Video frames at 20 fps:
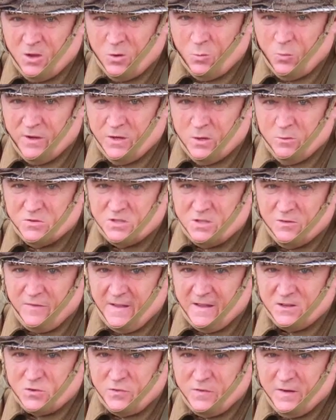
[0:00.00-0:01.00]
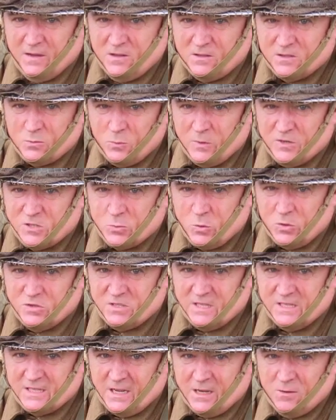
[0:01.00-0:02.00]
We used the Vetch Field where
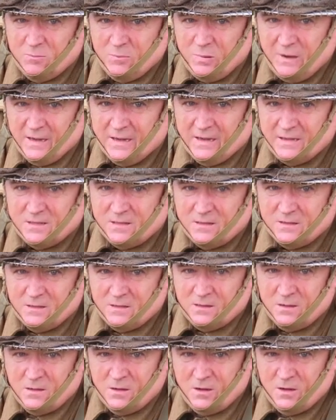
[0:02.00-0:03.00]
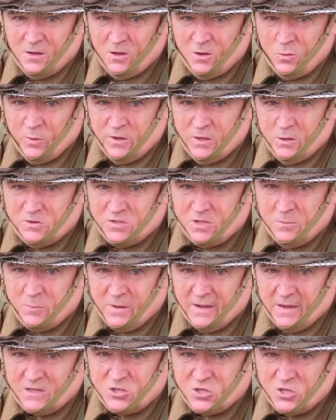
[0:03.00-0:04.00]
Swansea Town played. We used the
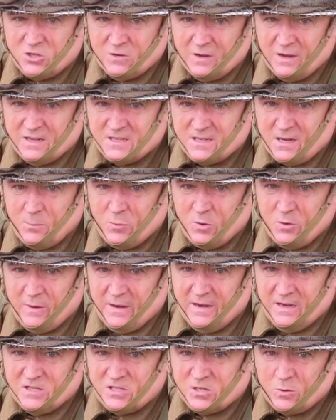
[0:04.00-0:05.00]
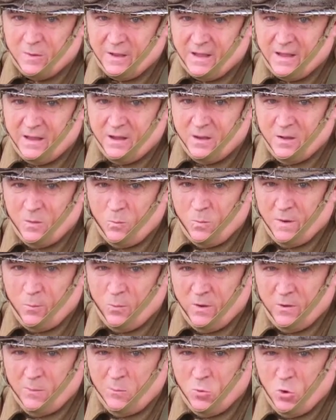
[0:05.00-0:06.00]
pitch as our parade square when
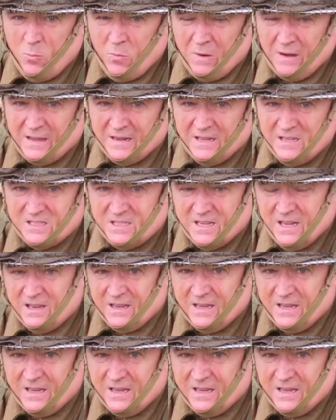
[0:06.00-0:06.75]
we were mobilised in